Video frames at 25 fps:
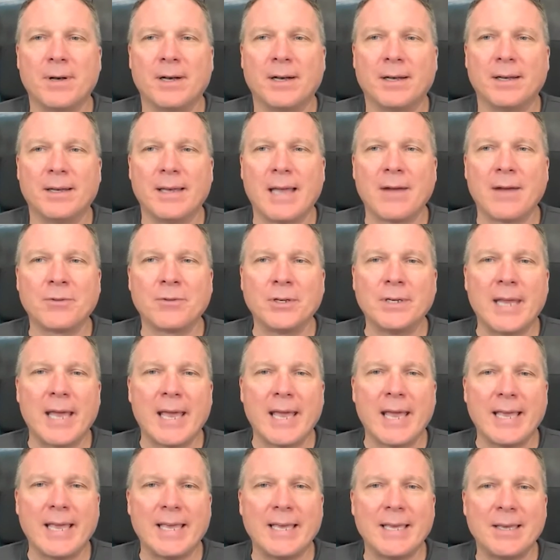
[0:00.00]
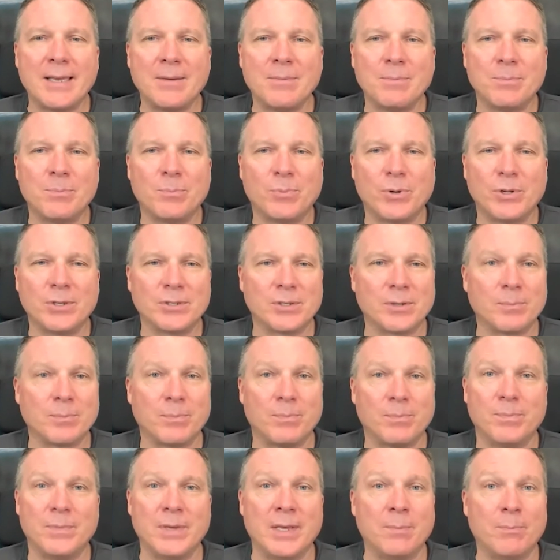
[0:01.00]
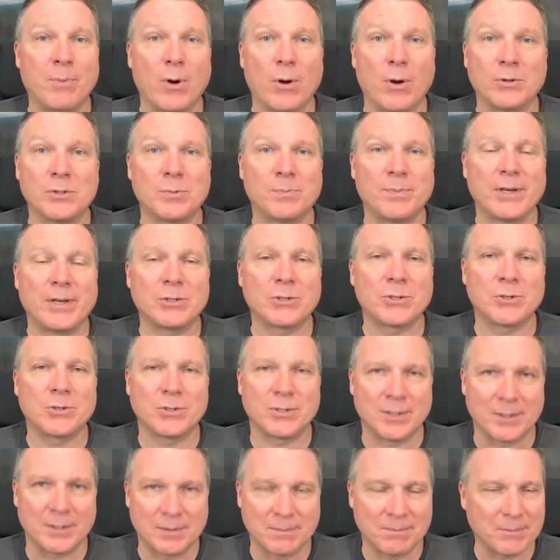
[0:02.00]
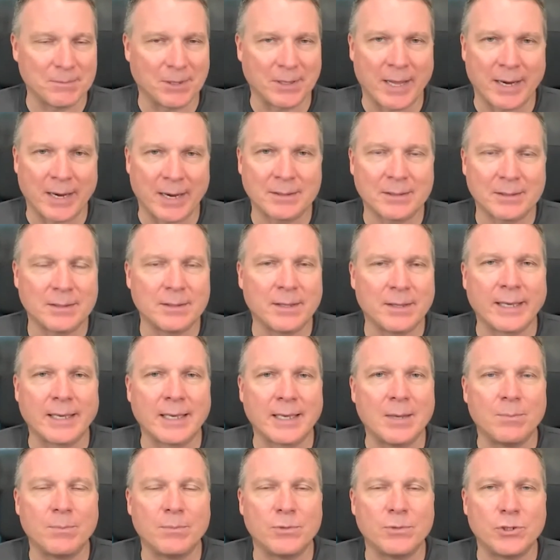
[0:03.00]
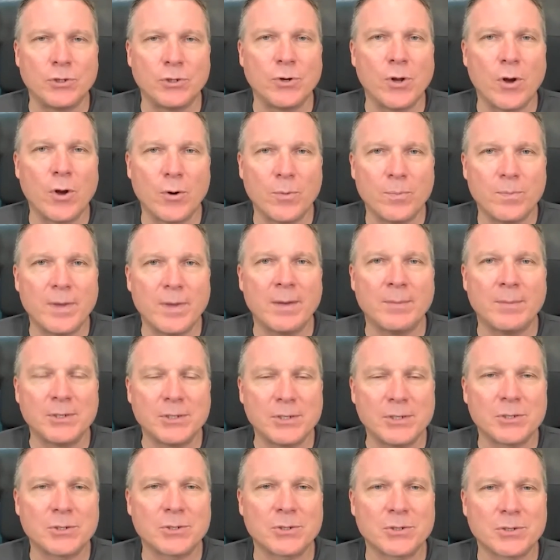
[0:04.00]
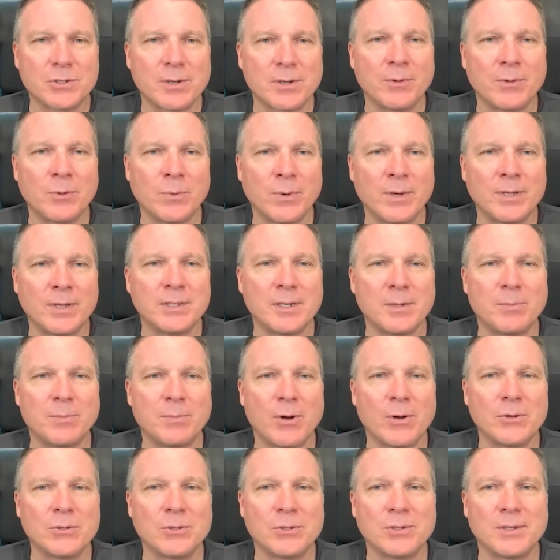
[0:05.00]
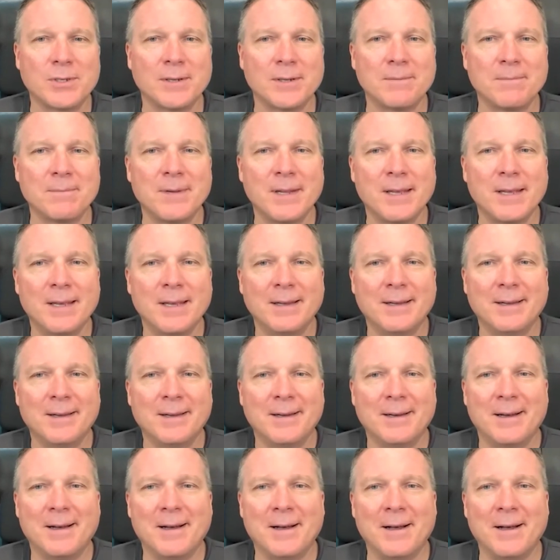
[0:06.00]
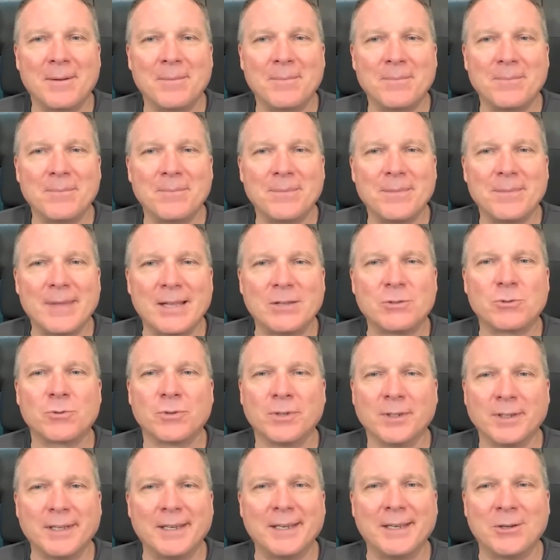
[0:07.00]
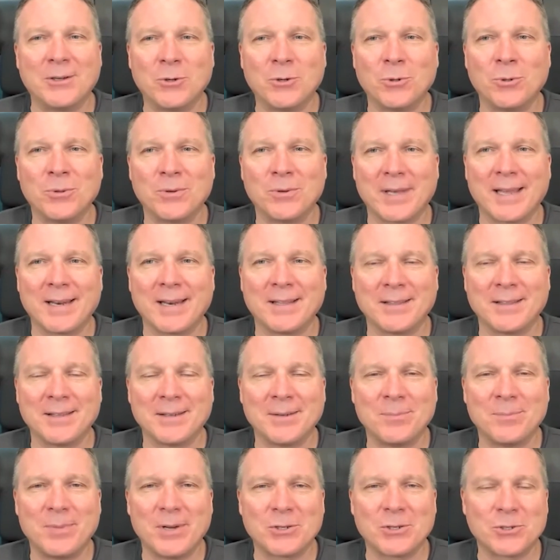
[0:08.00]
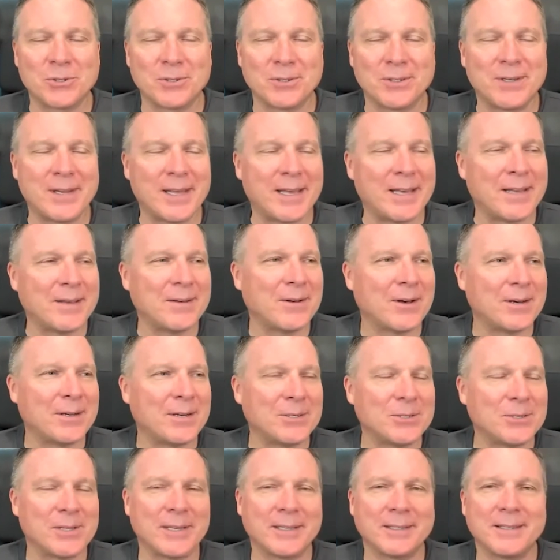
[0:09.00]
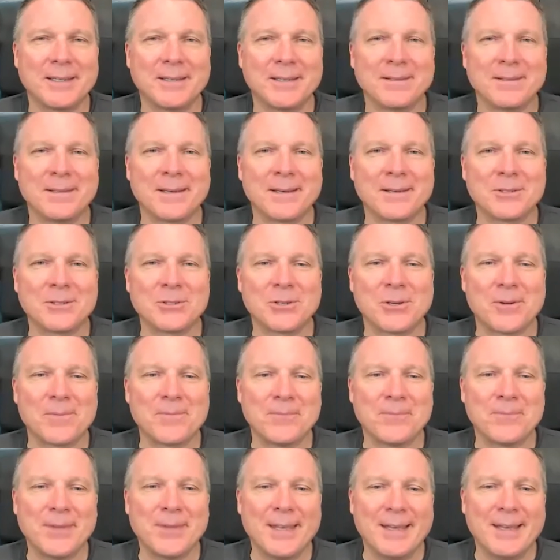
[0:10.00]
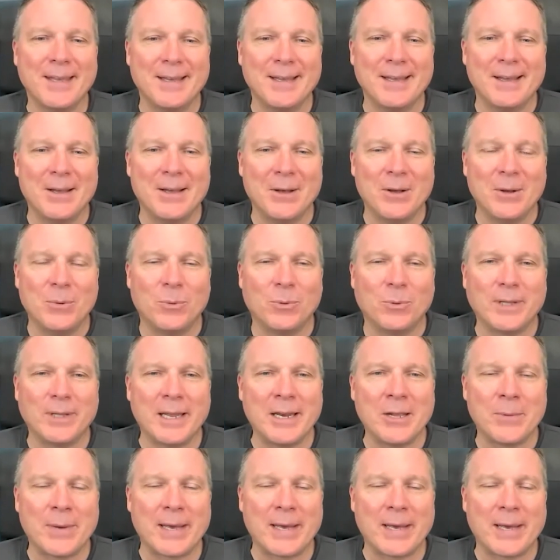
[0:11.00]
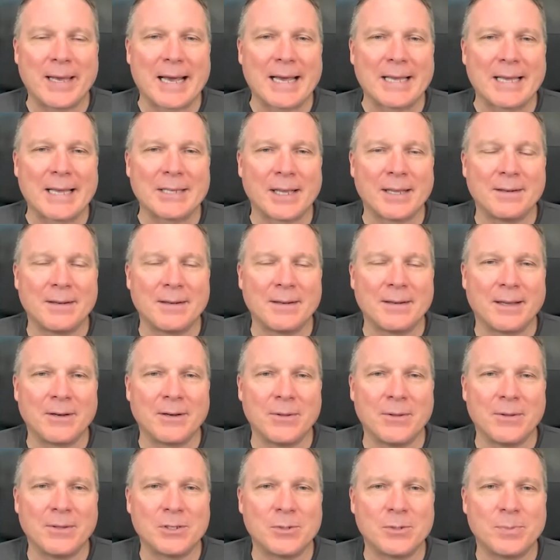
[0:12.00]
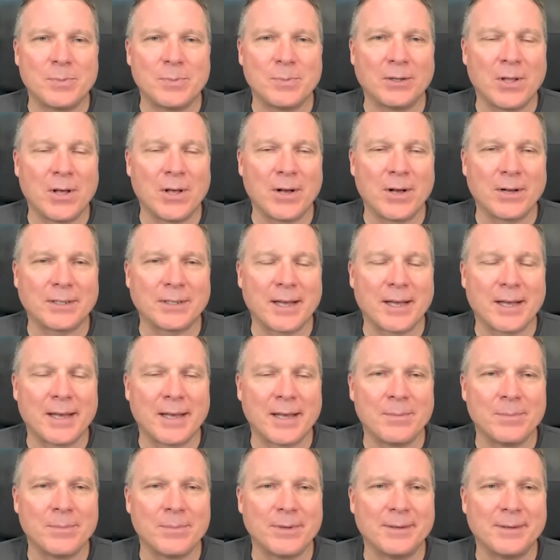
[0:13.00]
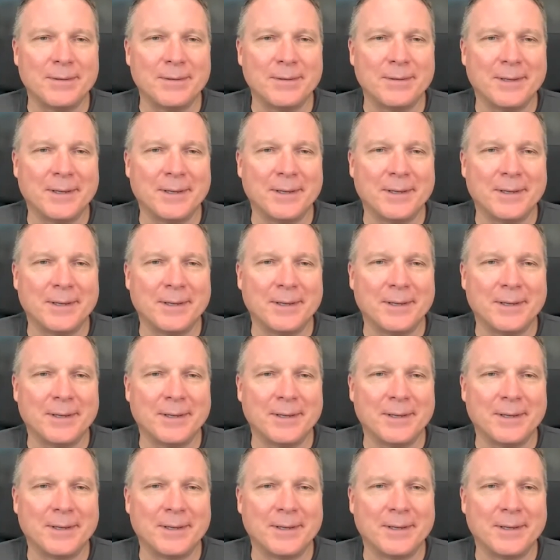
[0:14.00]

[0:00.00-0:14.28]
Every day he posts pictures, and a lot of Juno images are some of the ones he posts. And it's really cool getting the picture of the day on his LinkedIn thing. So, well, anyway, guys, I know this has been a long time, but